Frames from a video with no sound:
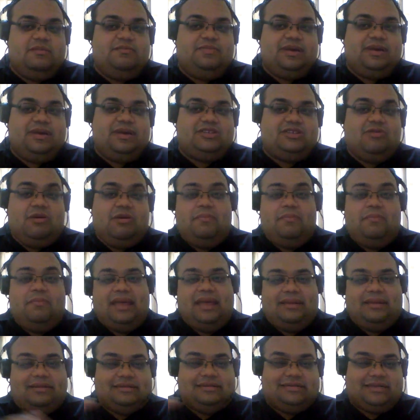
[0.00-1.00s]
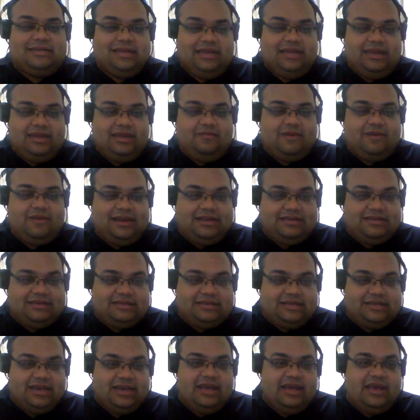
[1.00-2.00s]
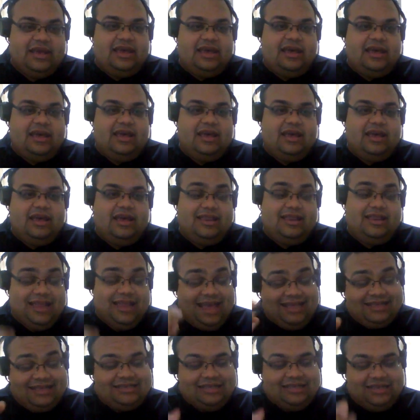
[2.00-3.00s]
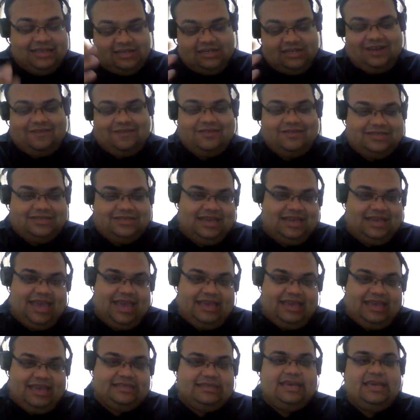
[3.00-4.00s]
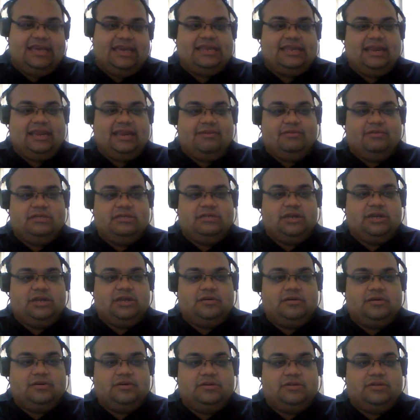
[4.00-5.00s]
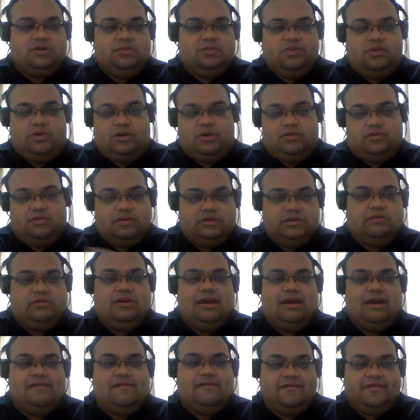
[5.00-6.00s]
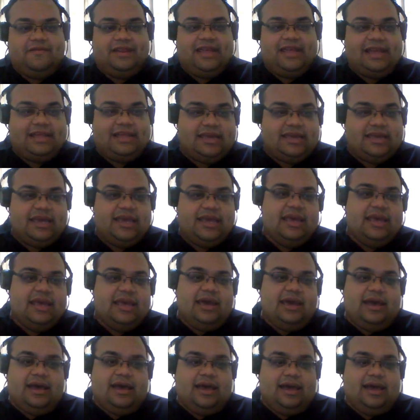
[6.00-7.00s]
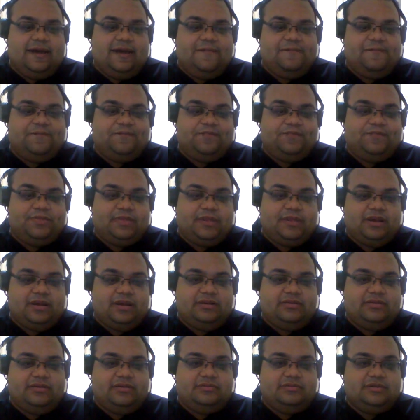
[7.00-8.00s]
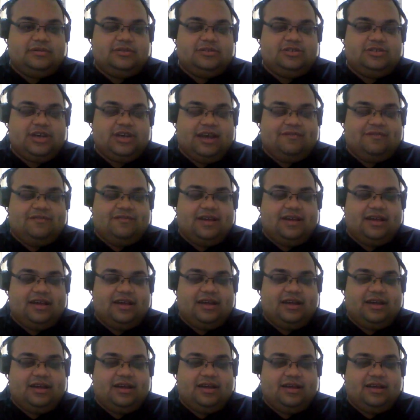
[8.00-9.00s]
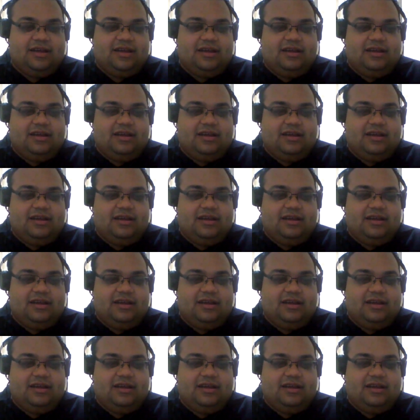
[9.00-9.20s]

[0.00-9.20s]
been tremendously enhanced in Java C8, and there was no support whatsoever for that in Java